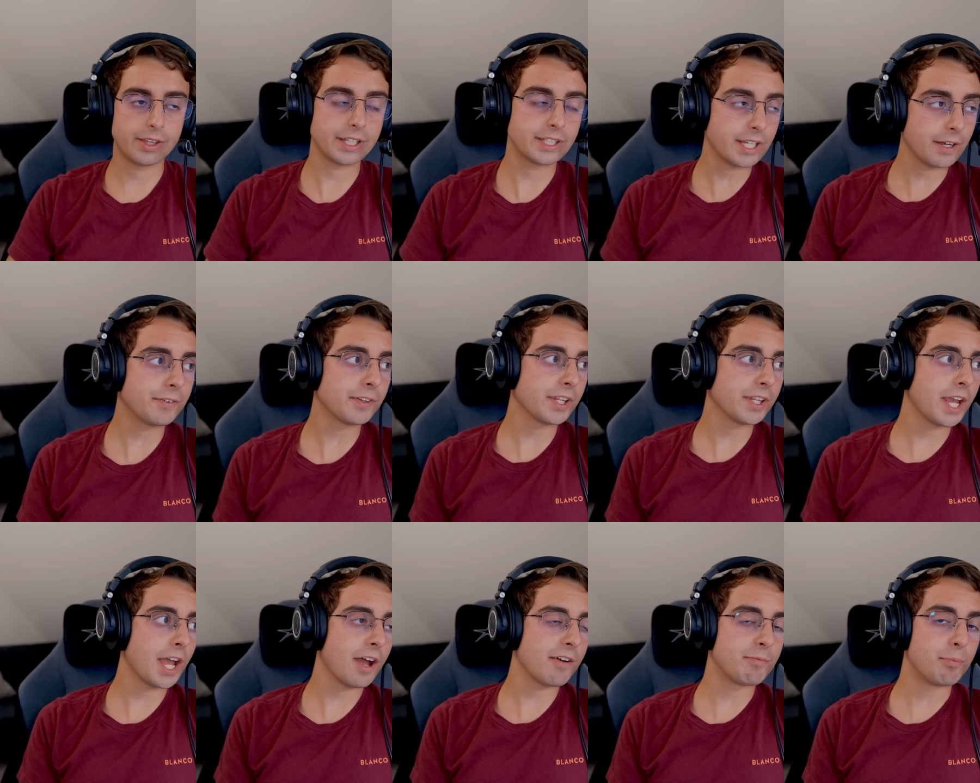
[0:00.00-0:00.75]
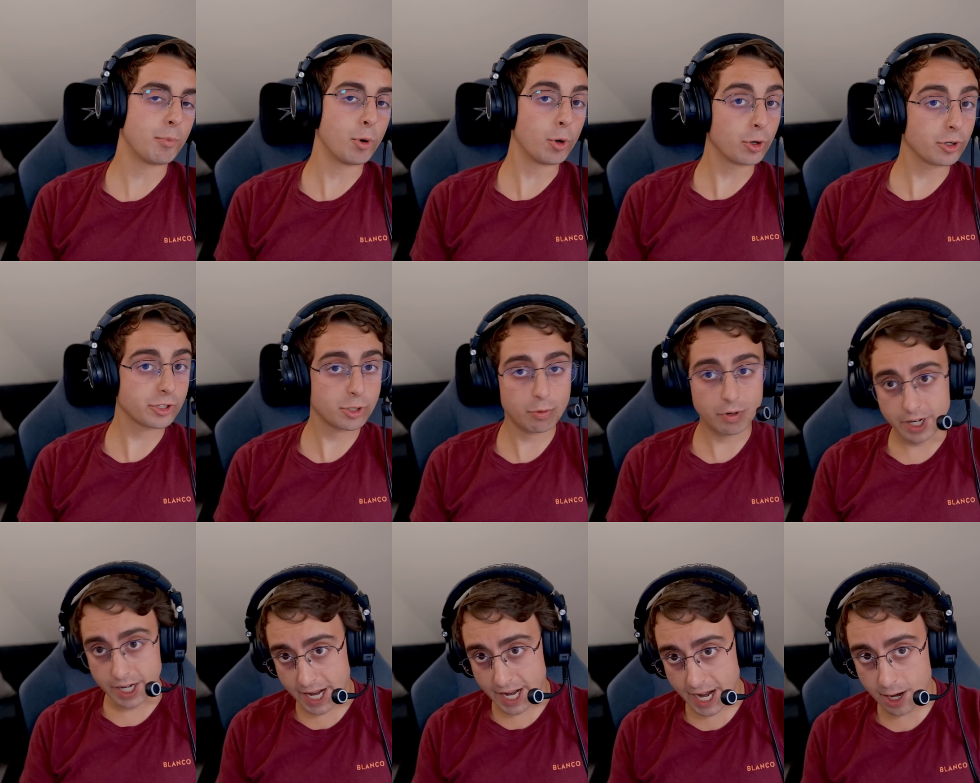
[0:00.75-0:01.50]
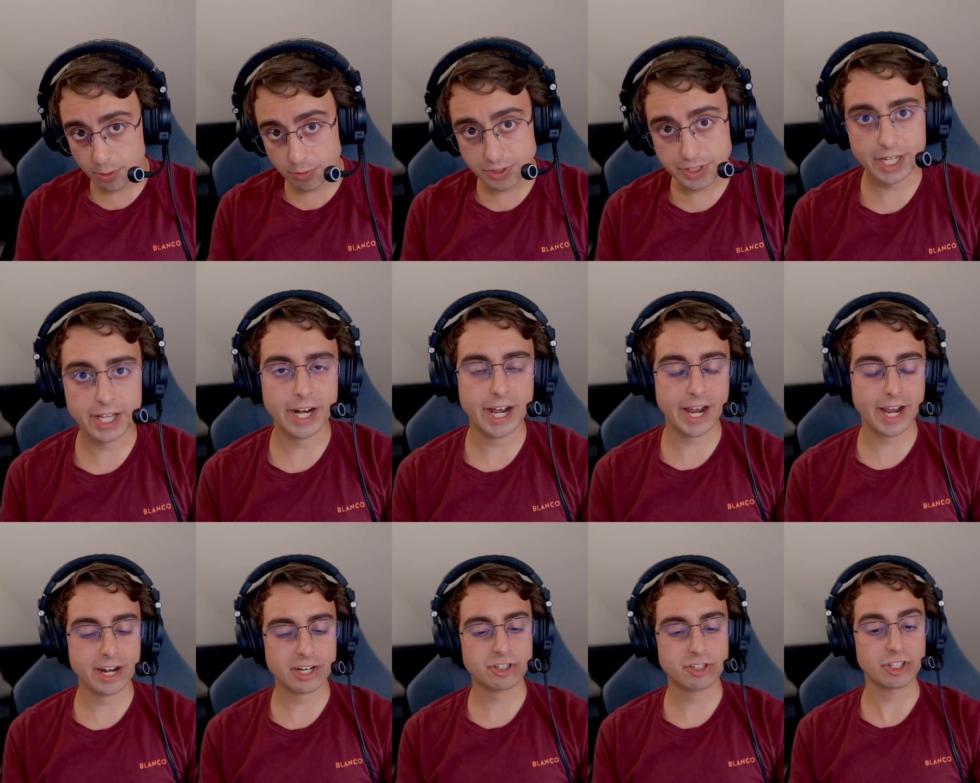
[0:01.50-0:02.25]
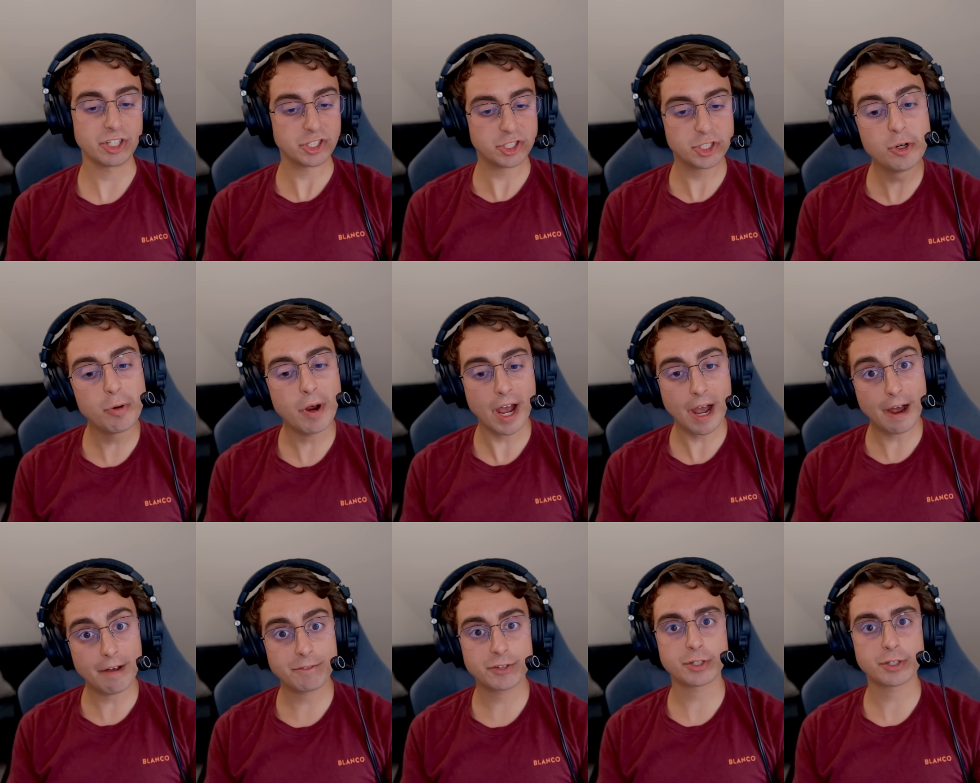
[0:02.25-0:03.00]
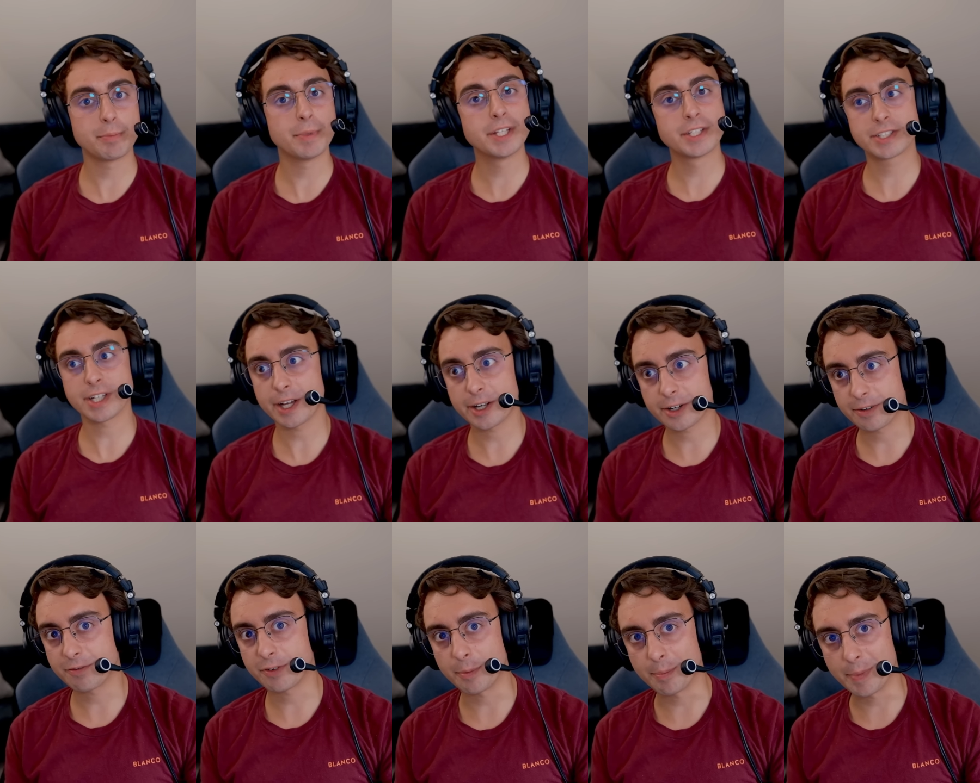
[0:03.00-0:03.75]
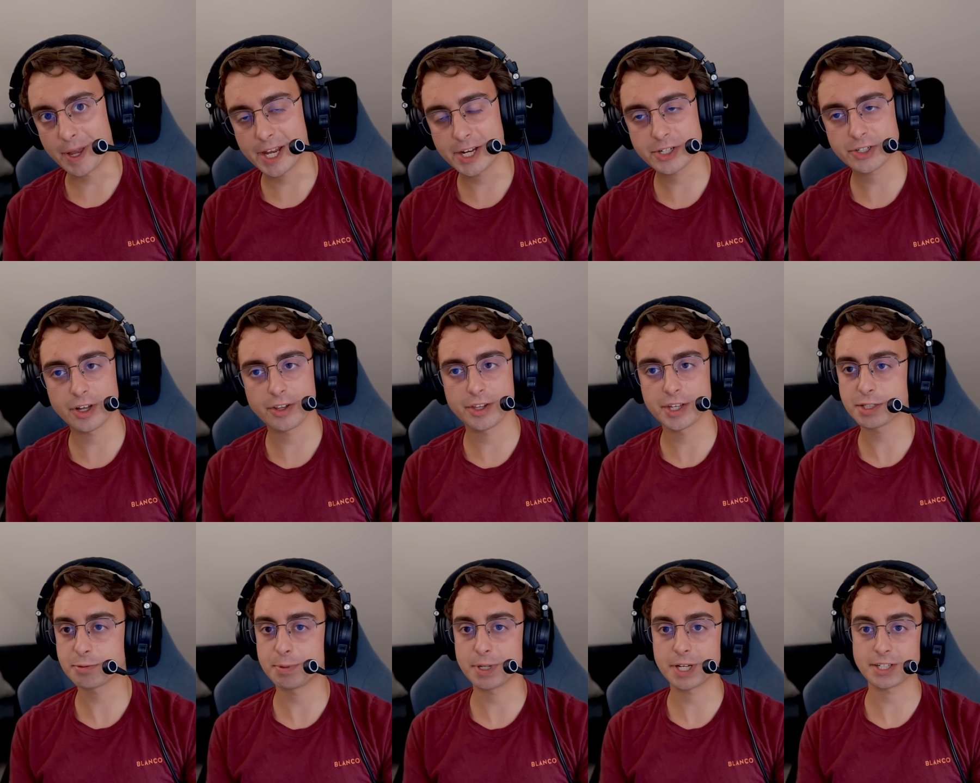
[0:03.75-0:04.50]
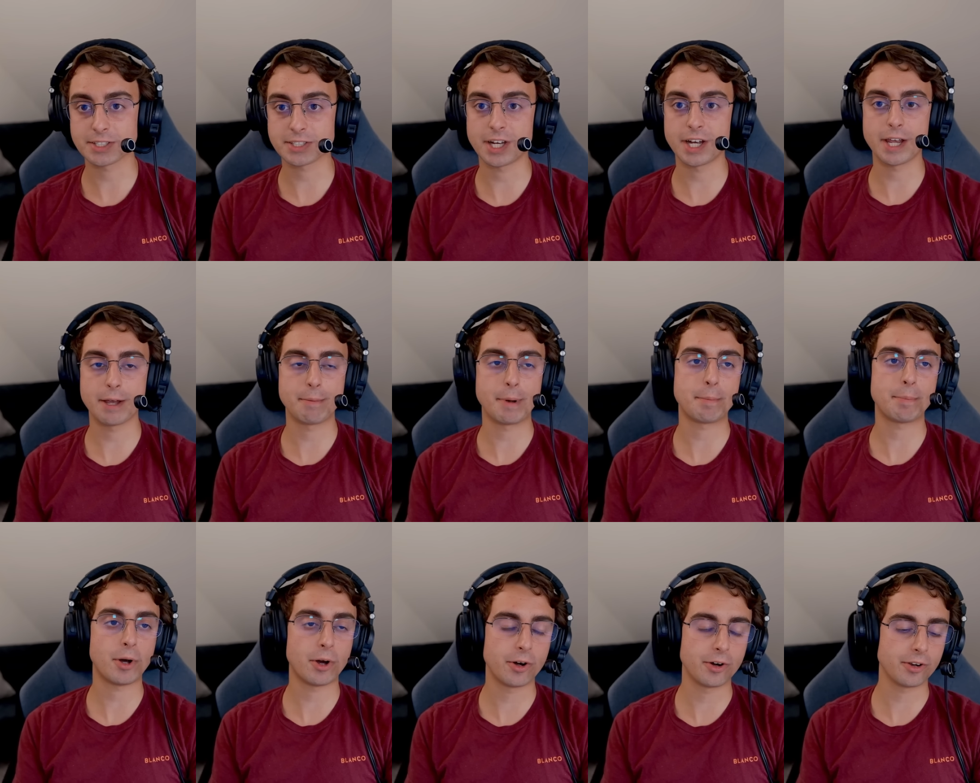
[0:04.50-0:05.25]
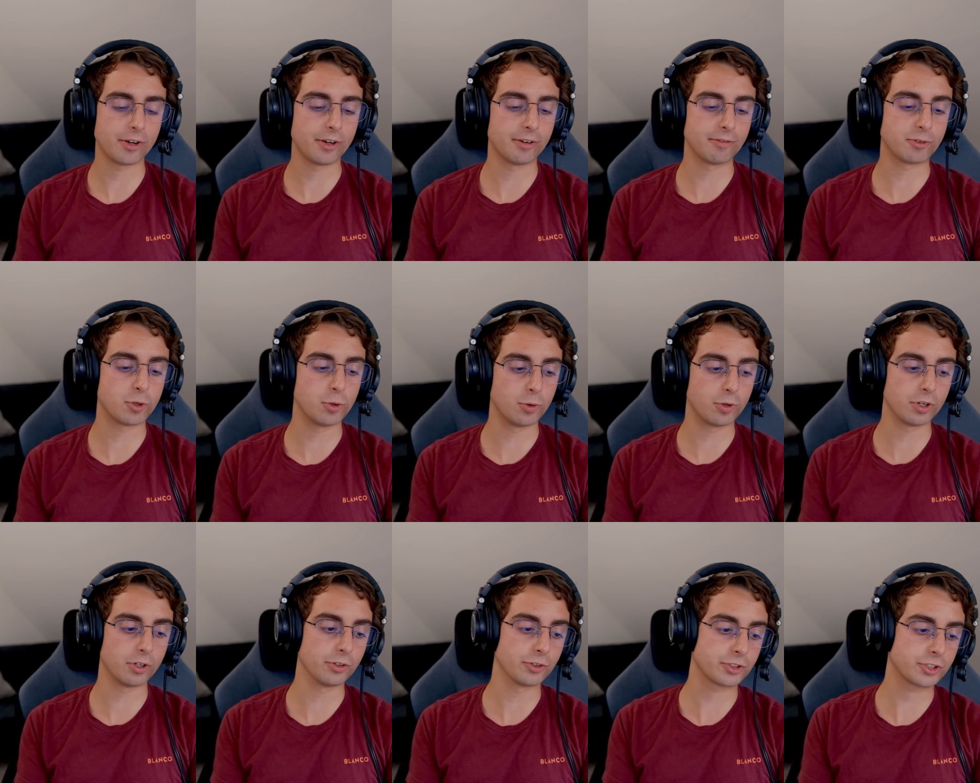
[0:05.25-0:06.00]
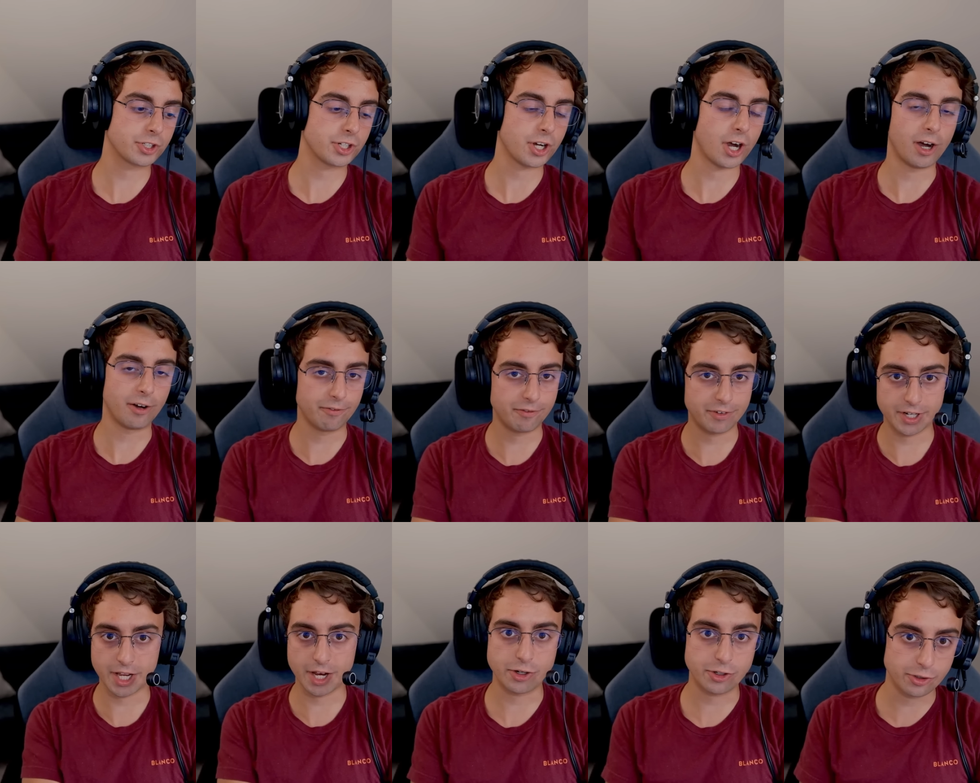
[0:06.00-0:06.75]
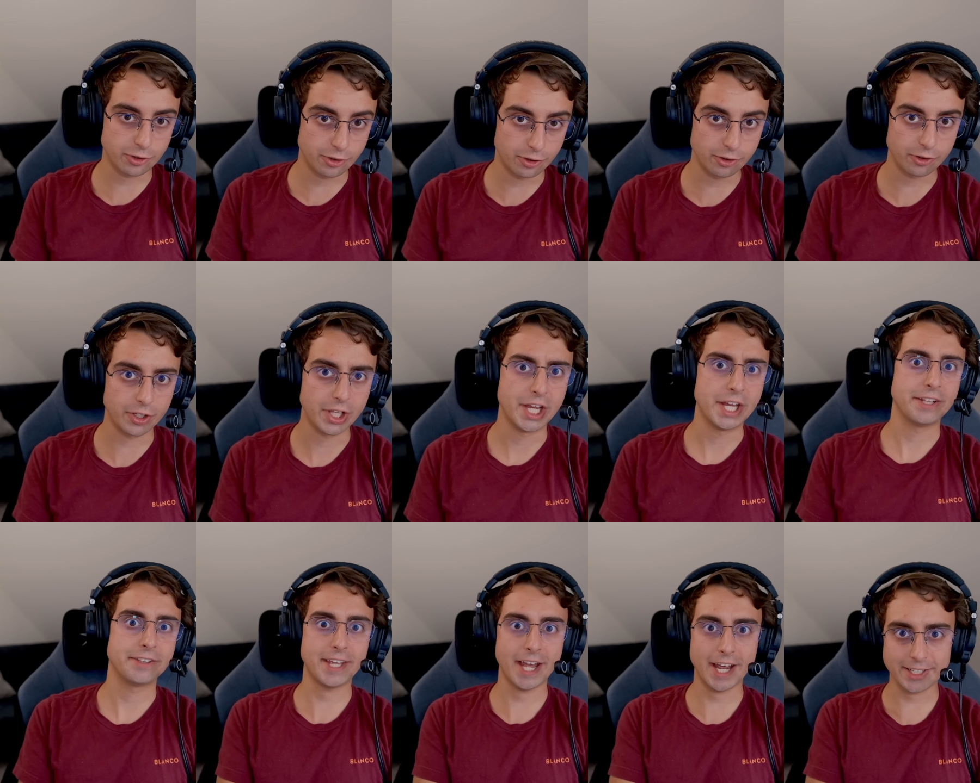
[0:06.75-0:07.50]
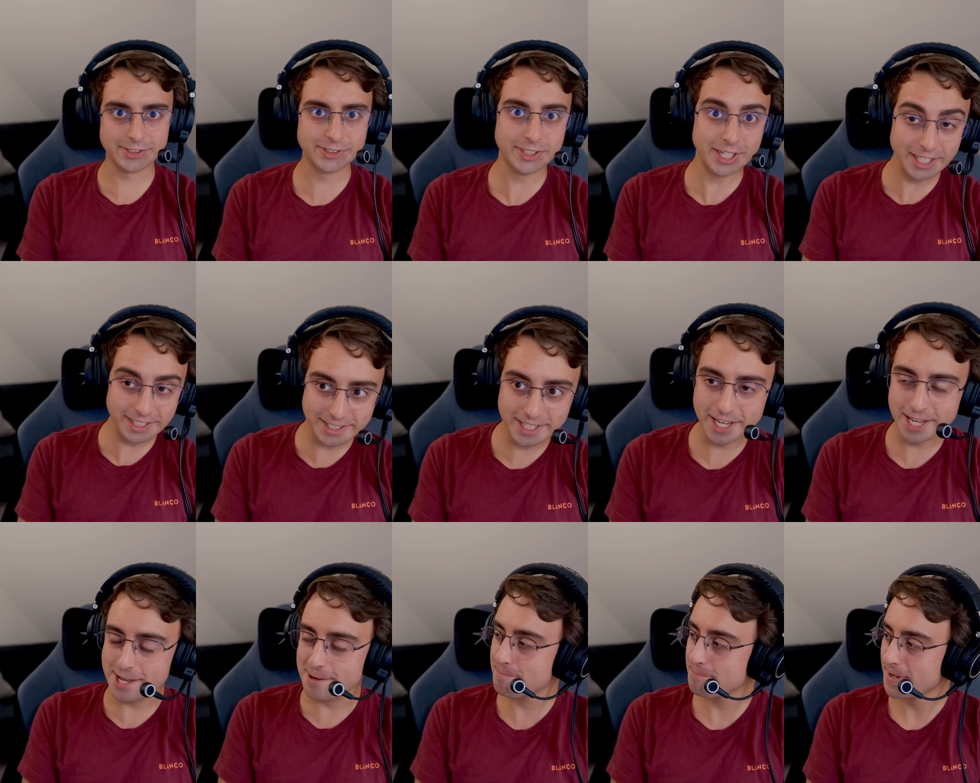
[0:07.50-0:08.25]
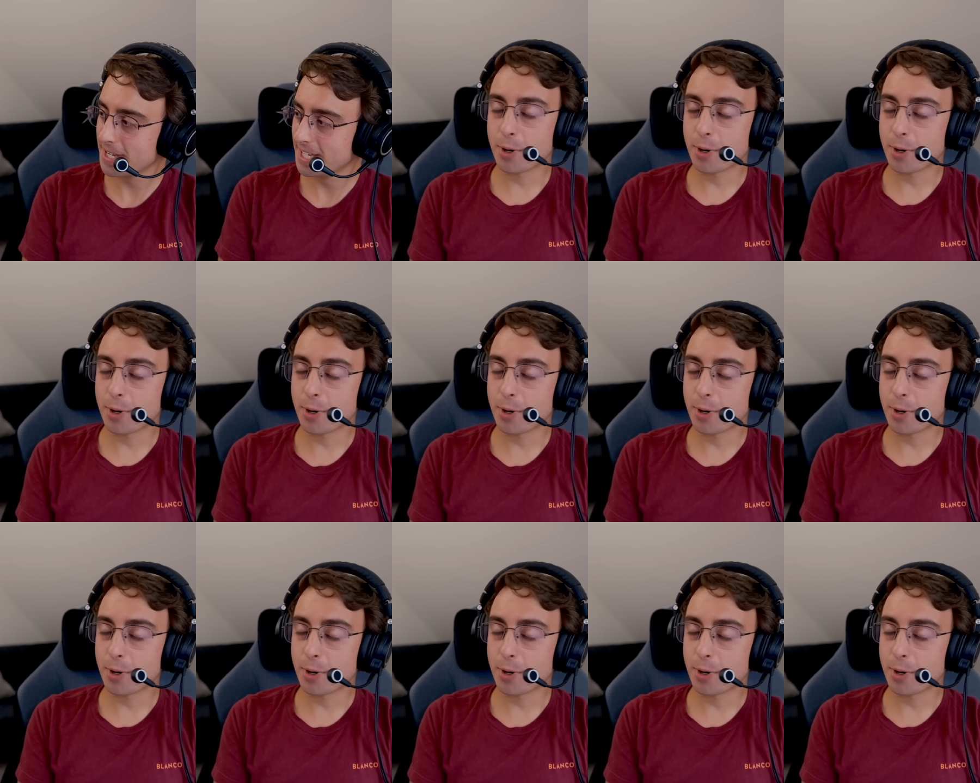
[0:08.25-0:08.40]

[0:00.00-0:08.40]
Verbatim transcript: They definitely have more to announce, and I actually do have some insider information on this because I am a part of Google's confidential testing team.